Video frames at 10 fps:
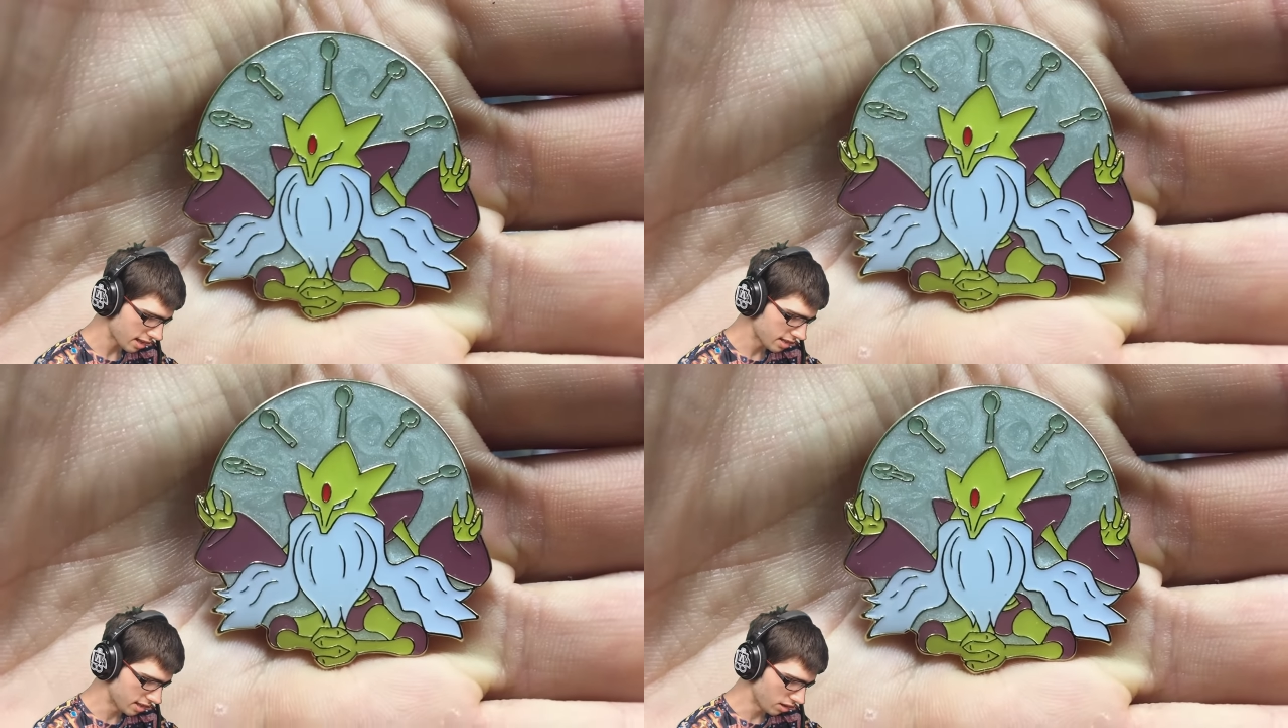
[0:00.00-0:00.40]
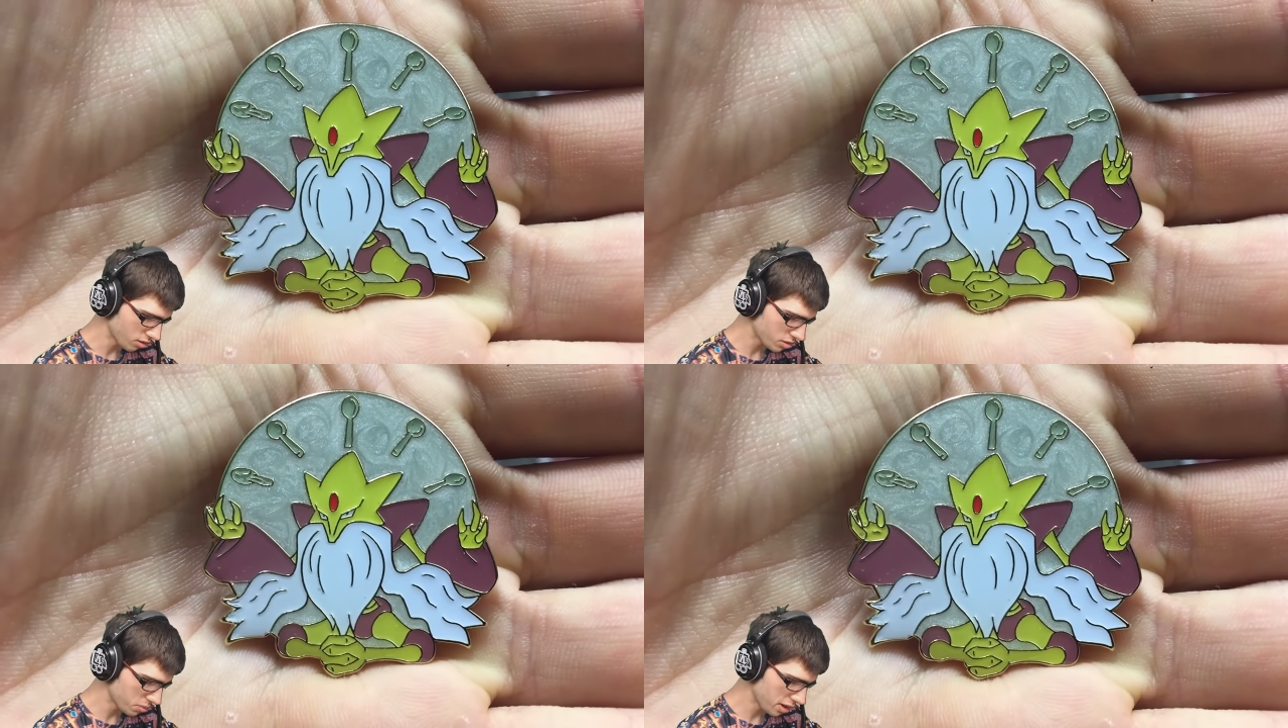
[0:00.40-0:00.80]
it
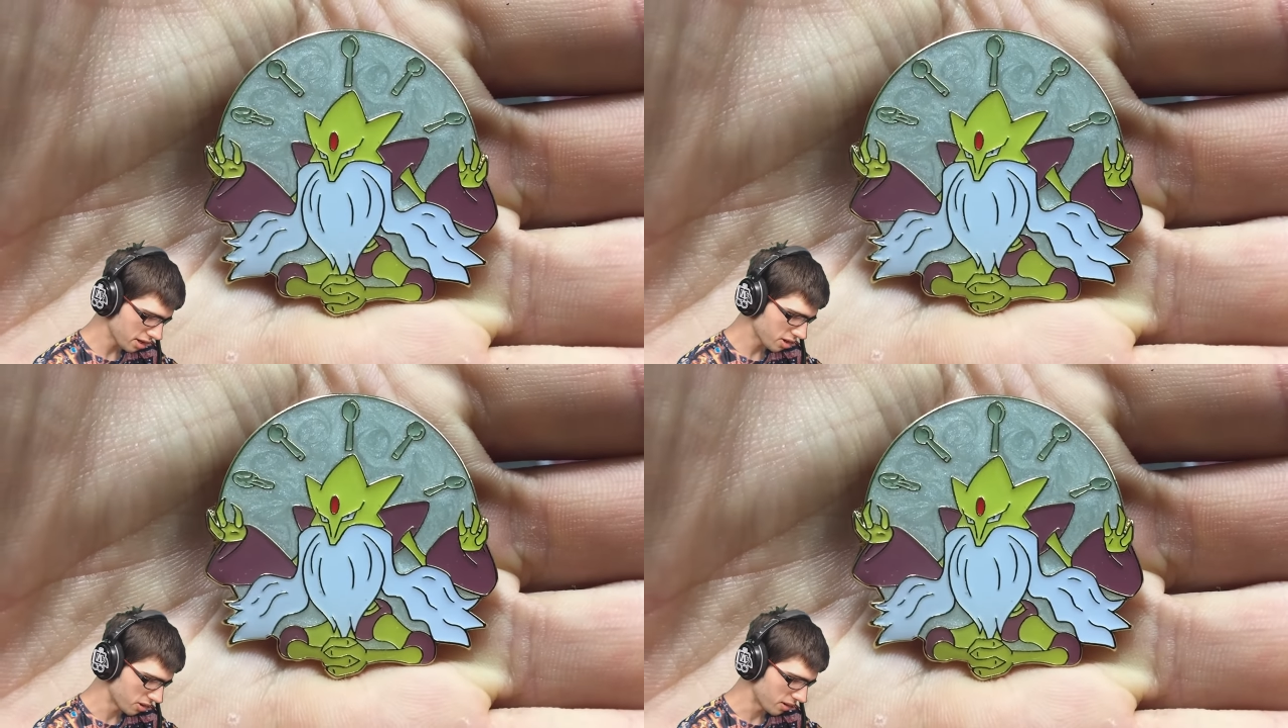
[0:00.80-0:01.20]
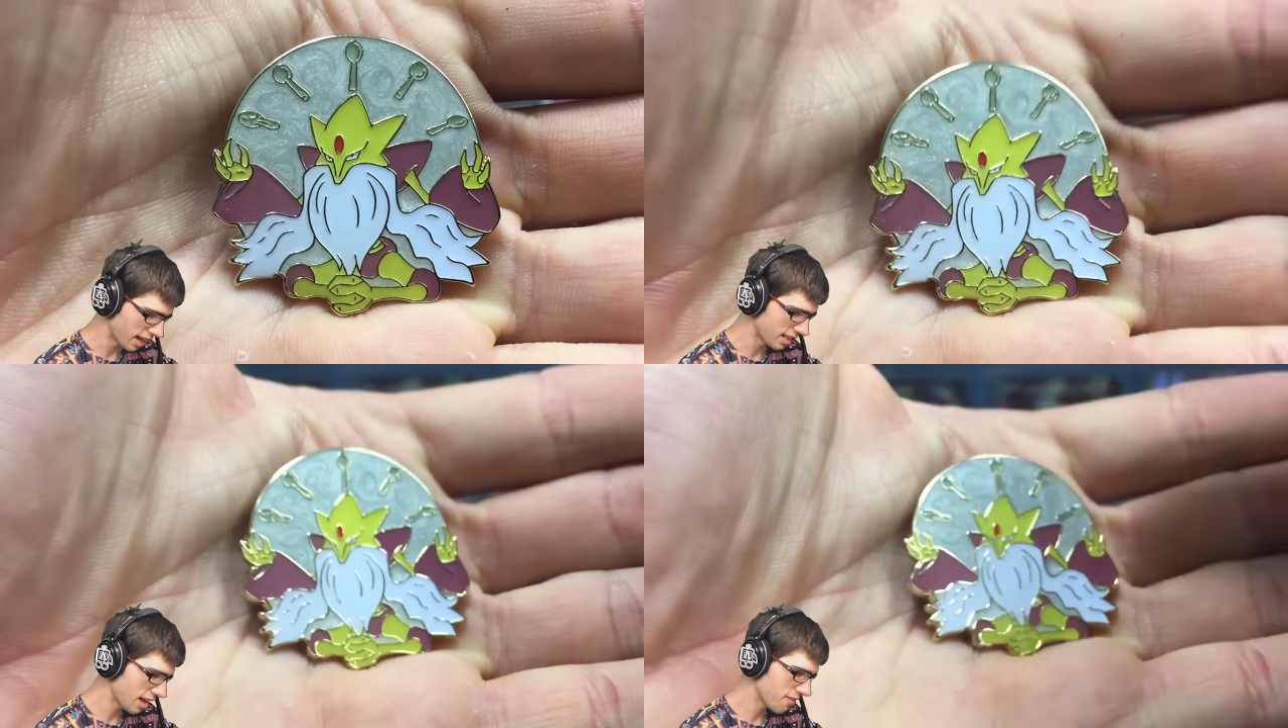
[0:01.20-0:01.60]
looks pretty cool.
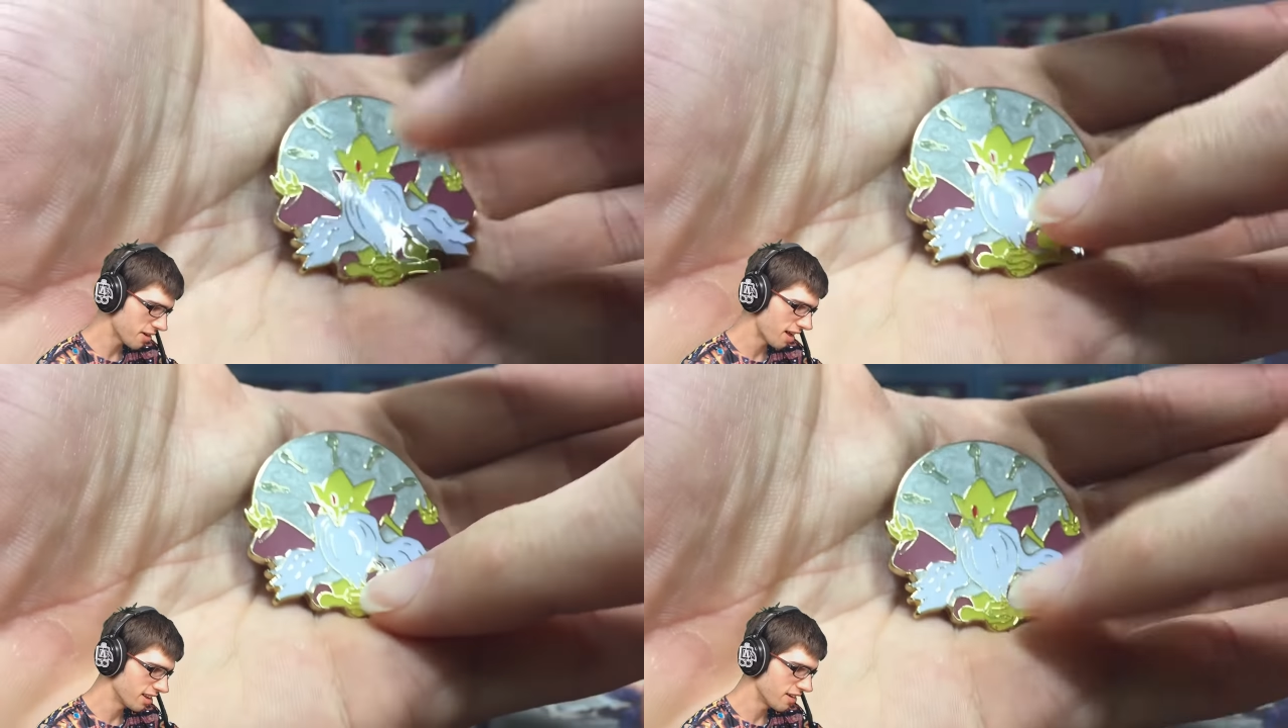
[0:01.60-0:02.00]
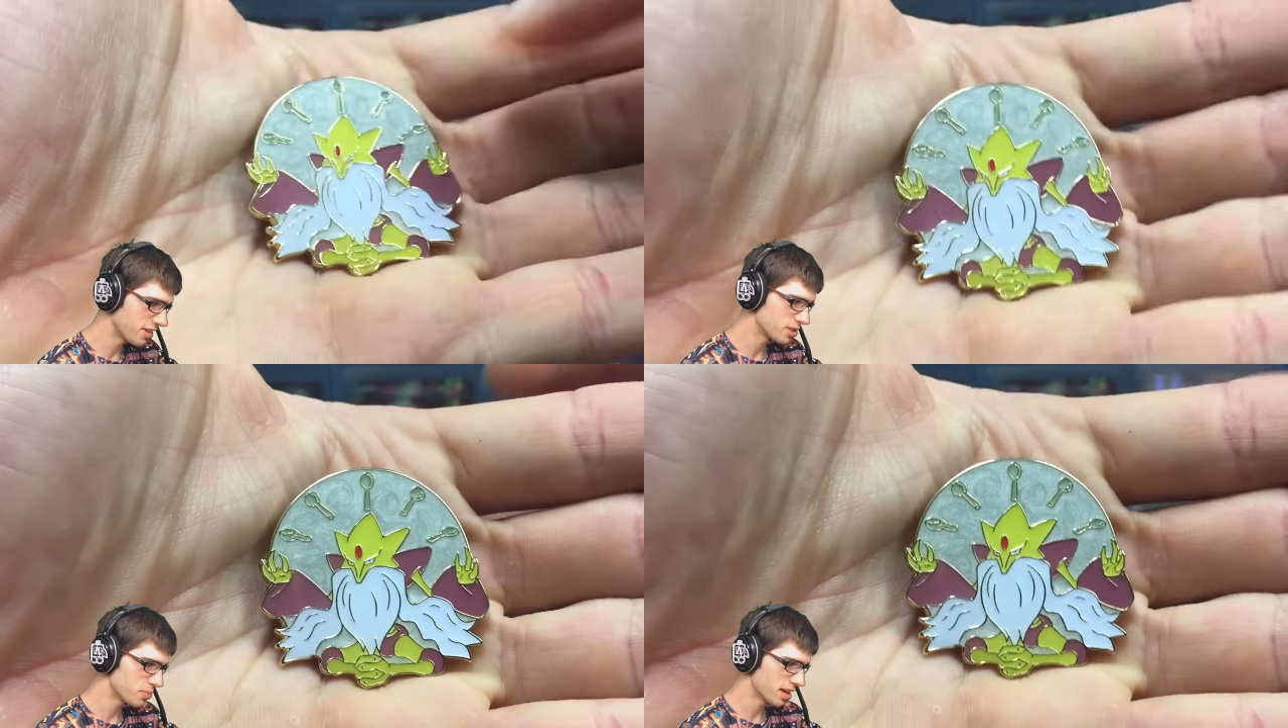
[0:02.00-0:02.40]
I
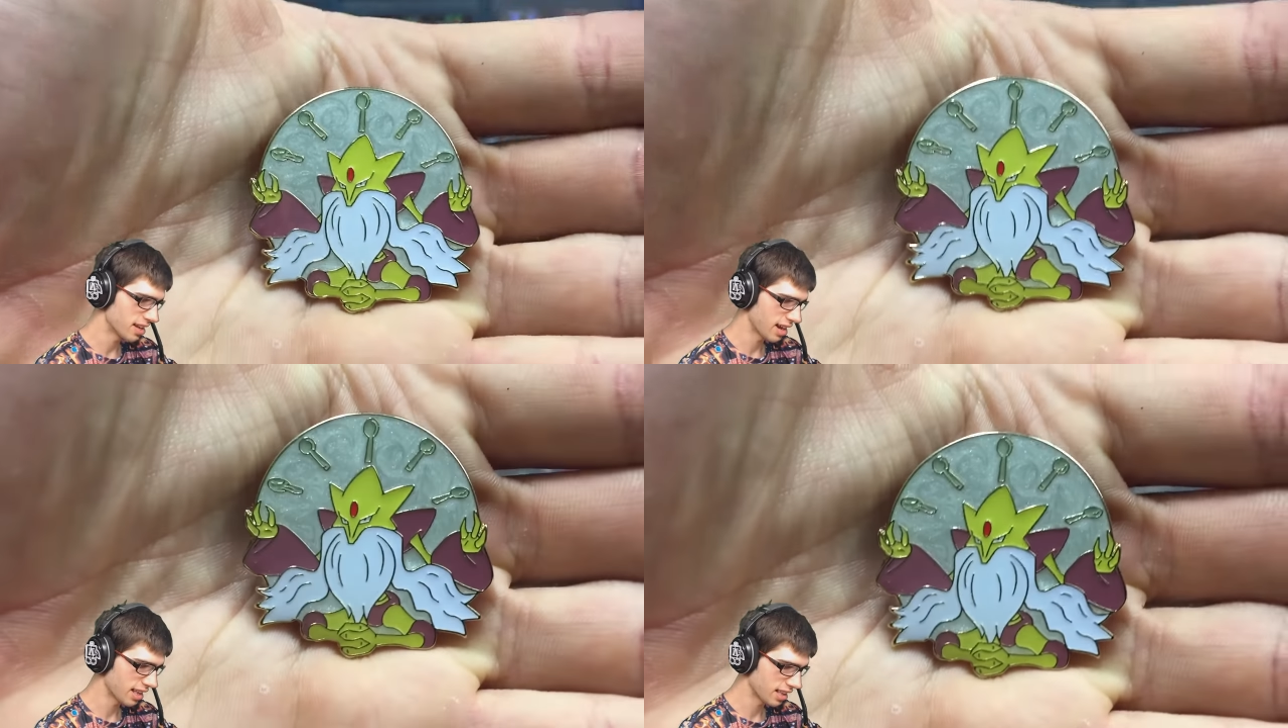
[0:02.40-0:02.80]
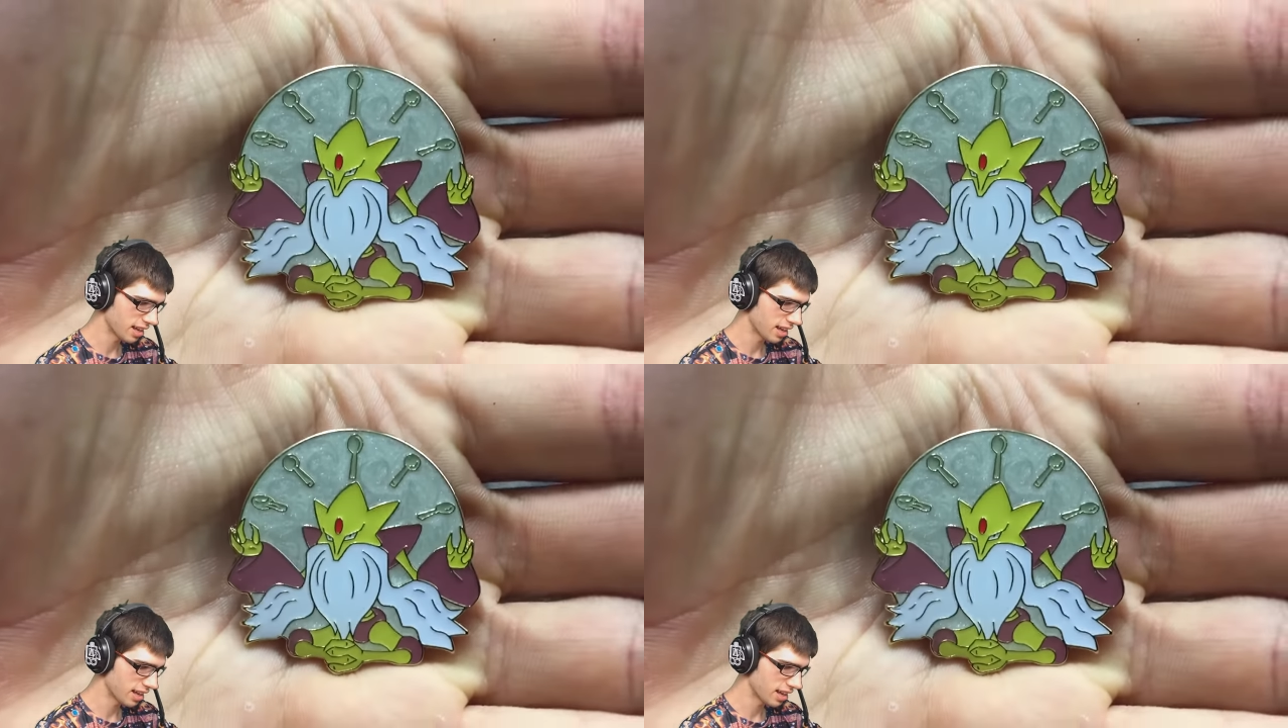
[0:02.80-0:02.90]
love his beard.